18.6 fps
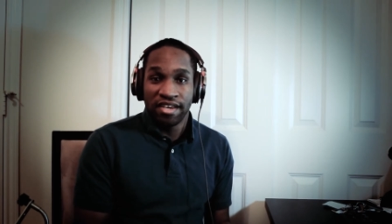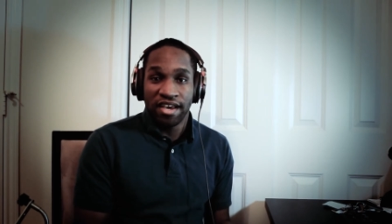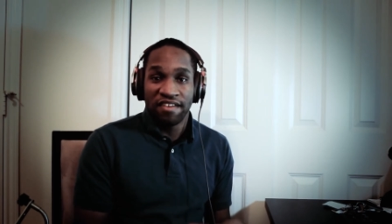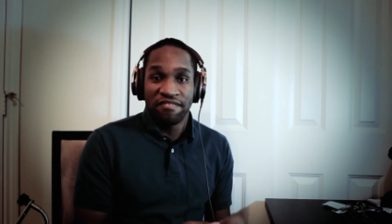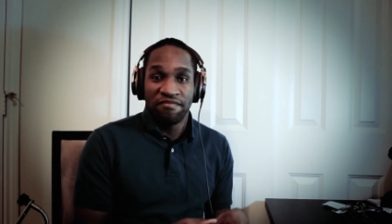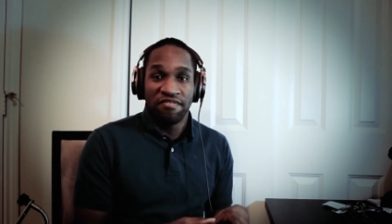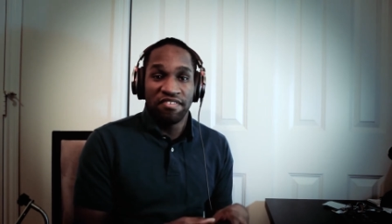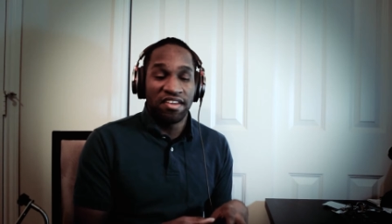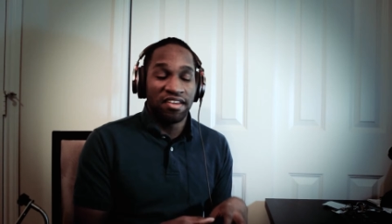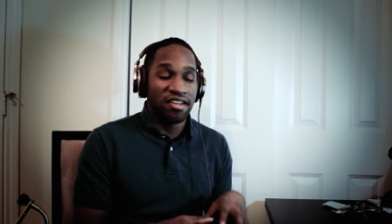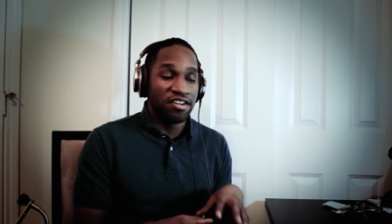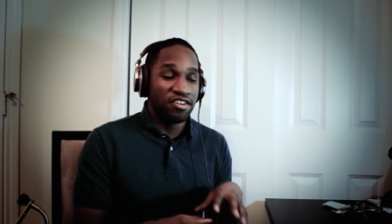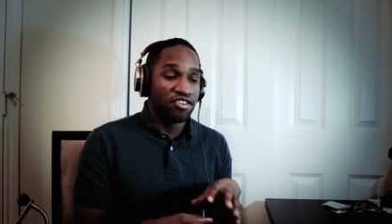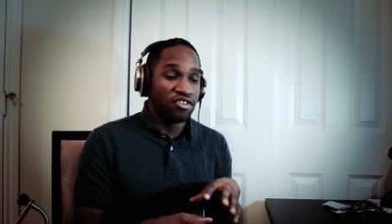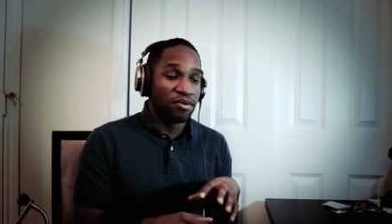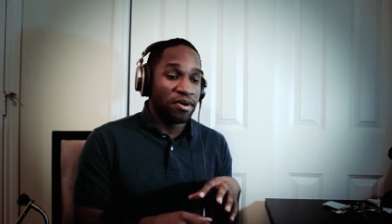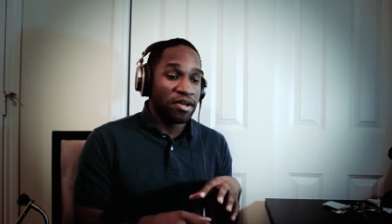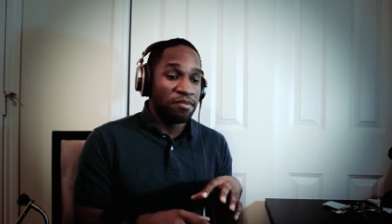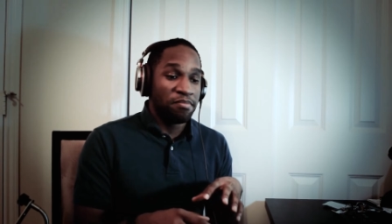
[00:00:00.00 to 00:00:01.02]
I've
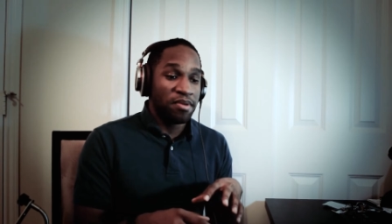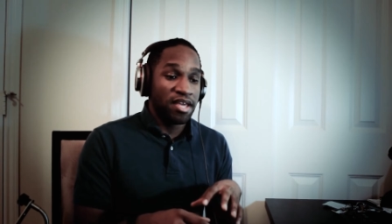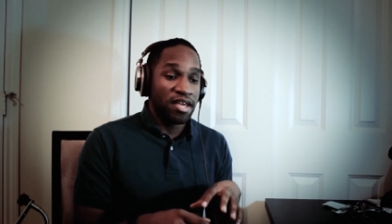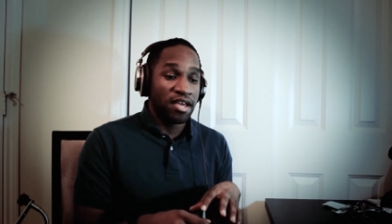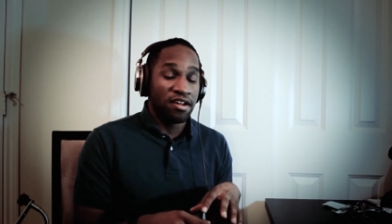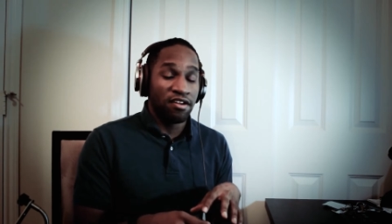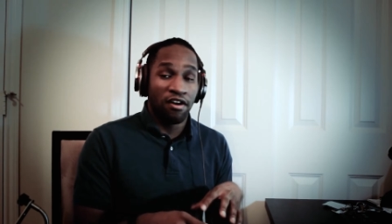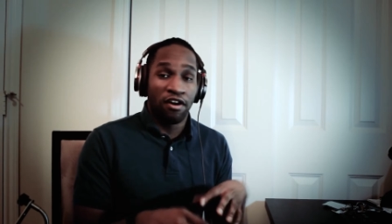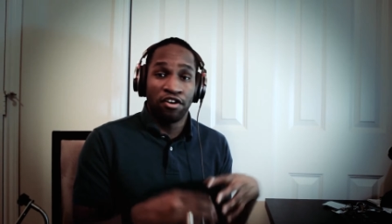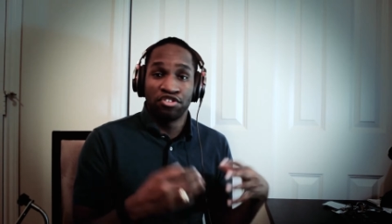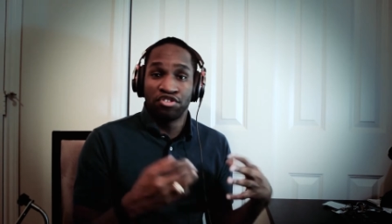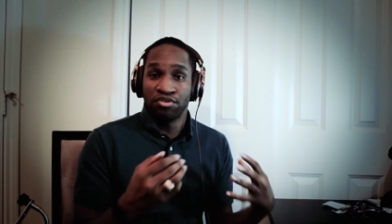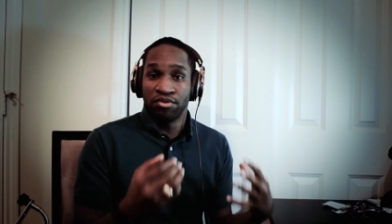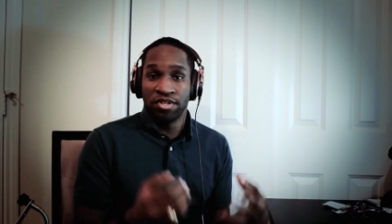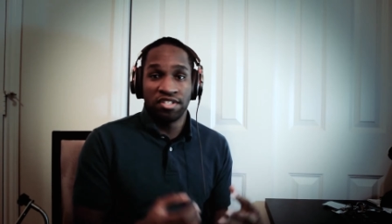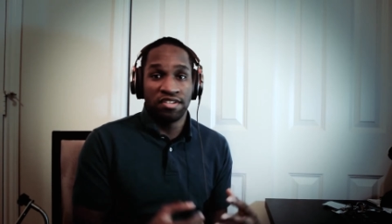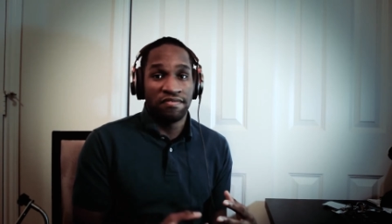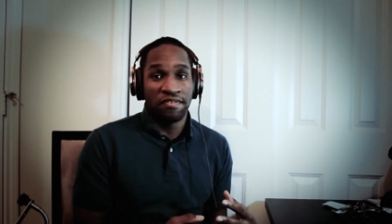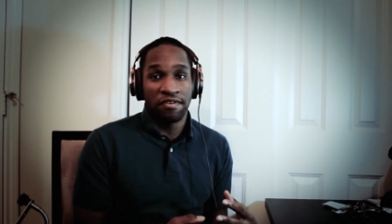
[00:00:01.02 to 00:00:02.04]
enjoyed being in all
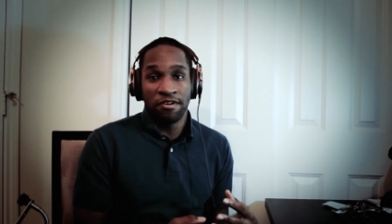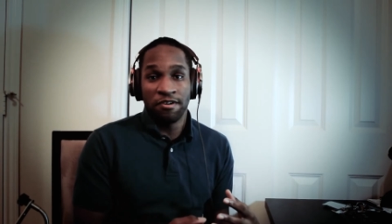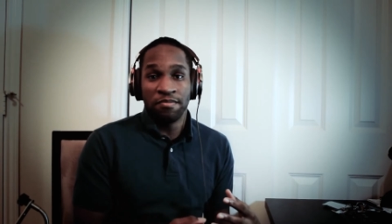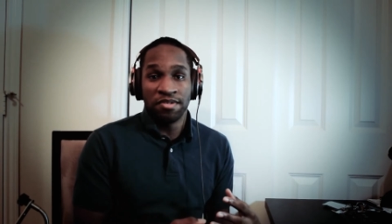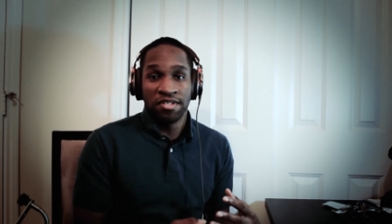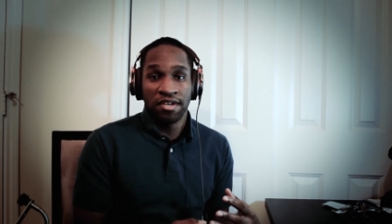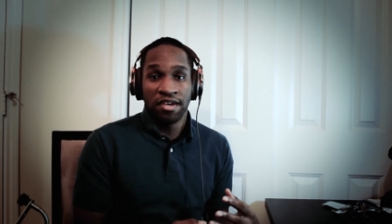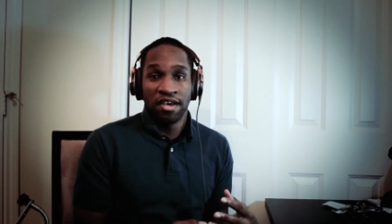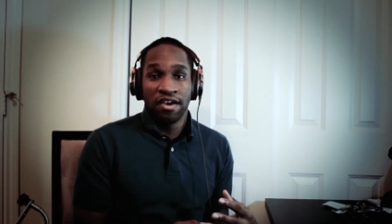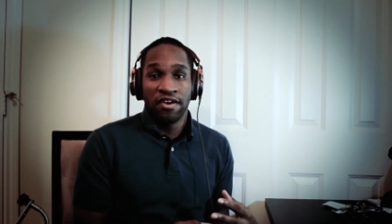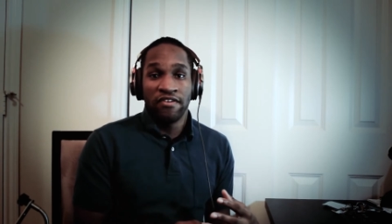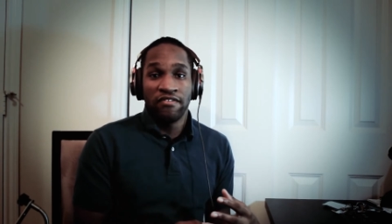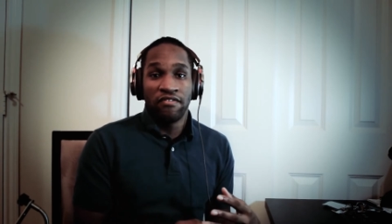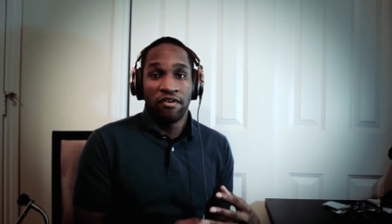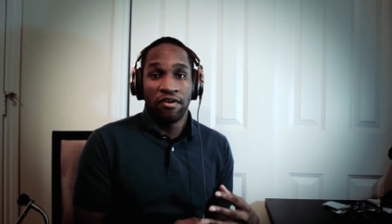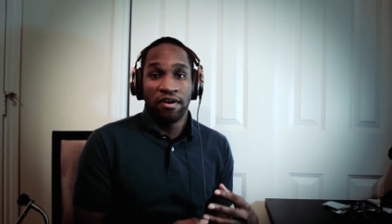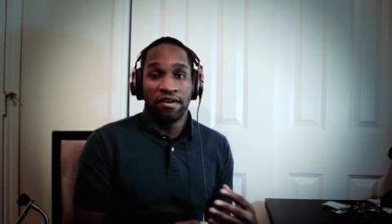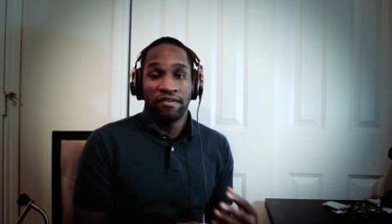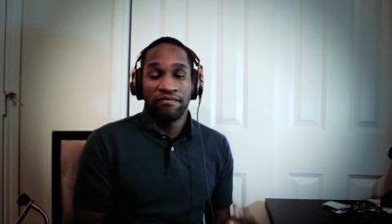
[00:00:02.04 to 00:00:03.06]
sorts of groups
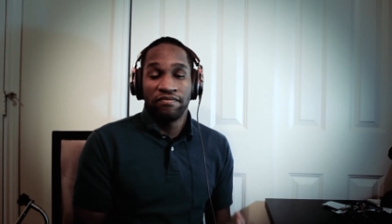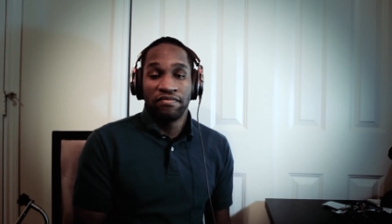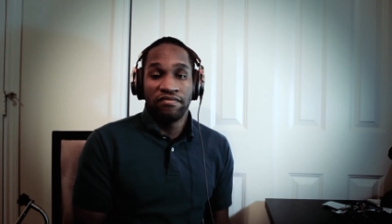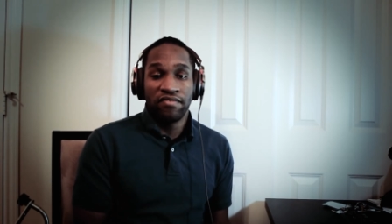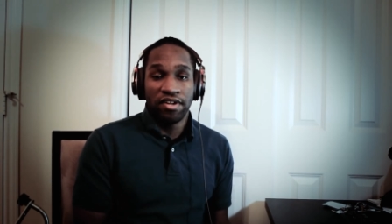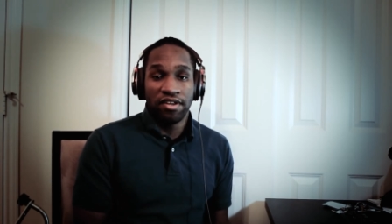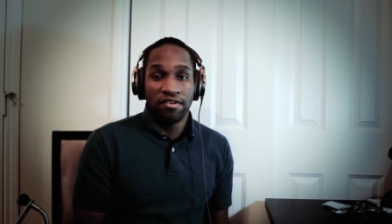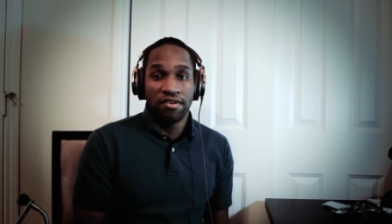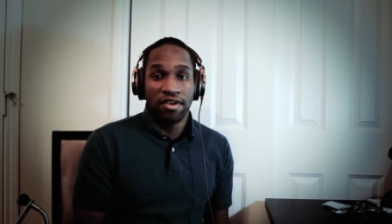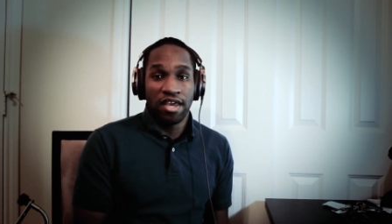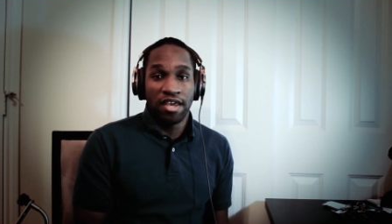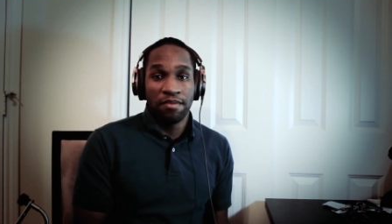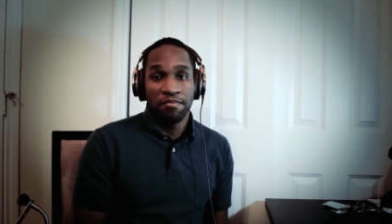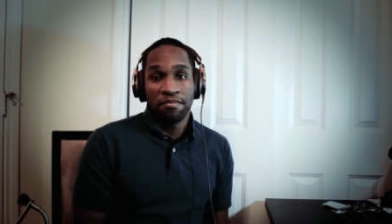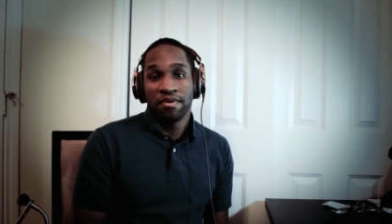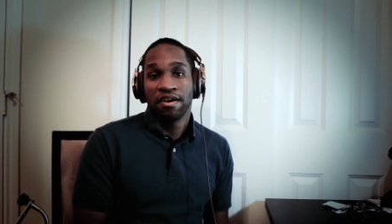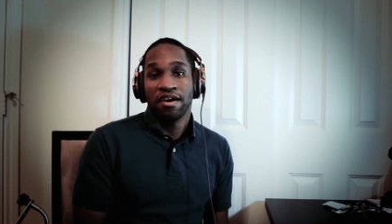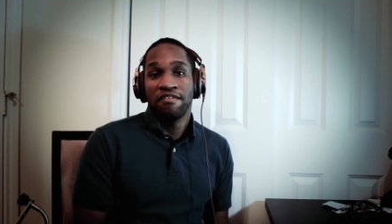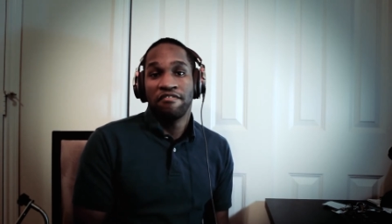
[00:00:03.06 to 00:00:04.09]
for video game
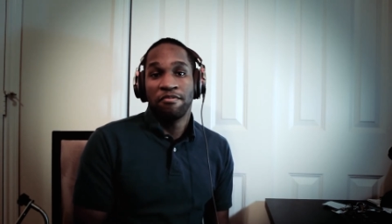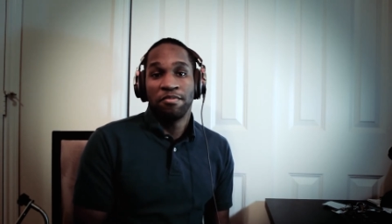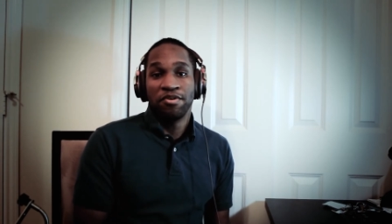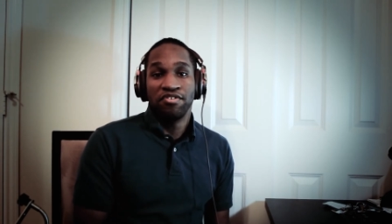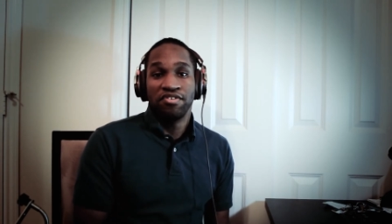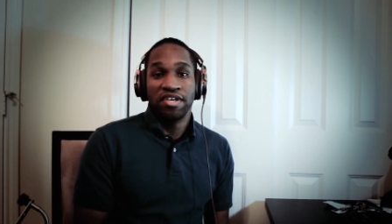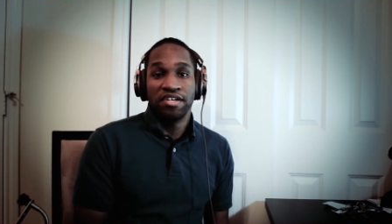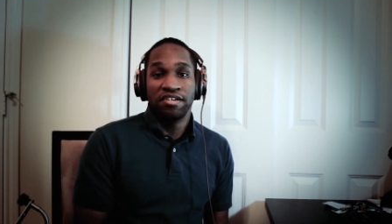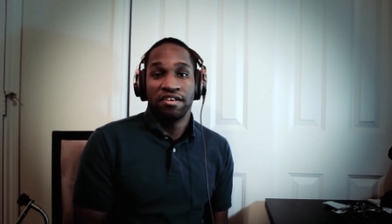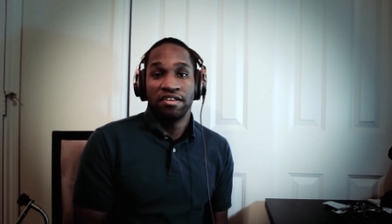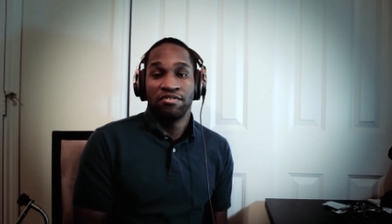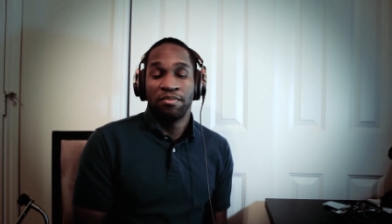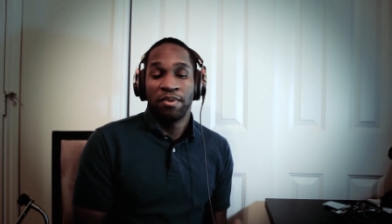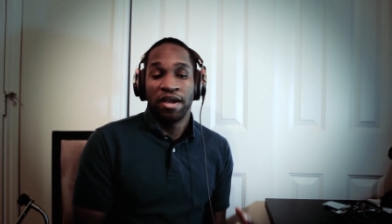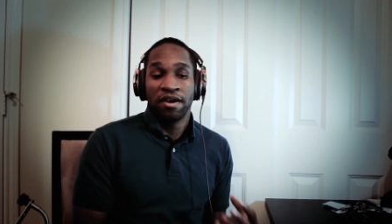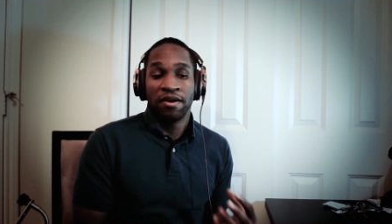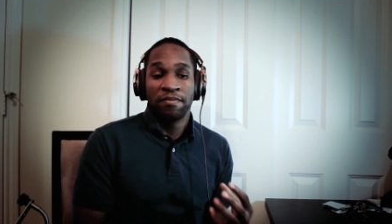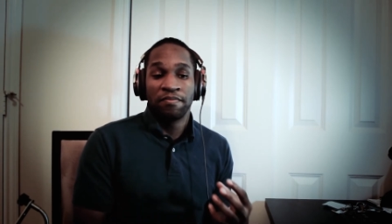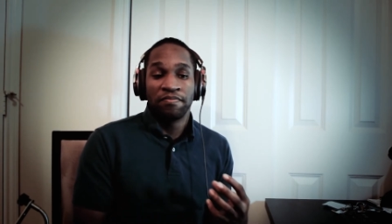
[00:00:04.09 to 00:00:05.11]
cover musicians
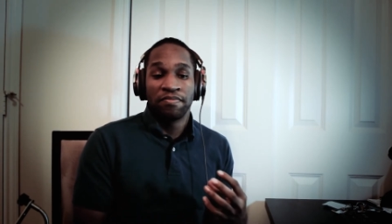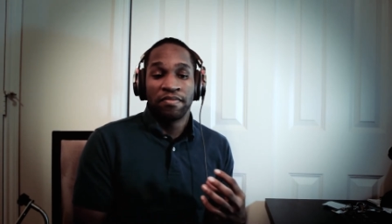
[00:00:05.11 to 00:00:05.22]
where